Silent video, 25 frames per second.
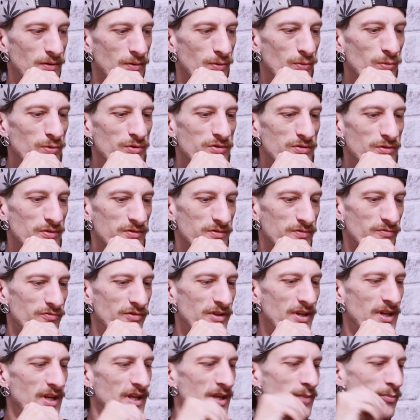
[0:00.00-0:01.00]
all sorts of
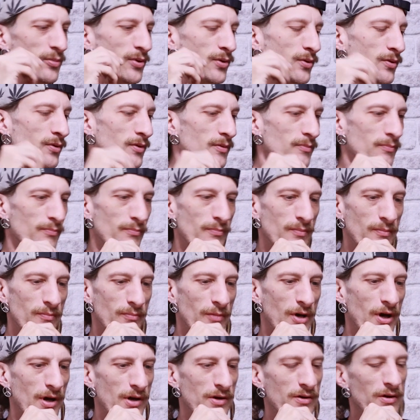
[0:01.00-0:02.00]
really important
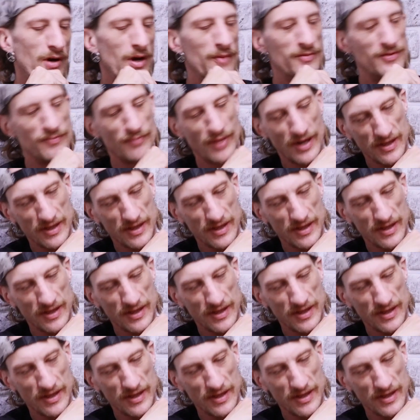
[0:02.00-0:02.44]
microbes and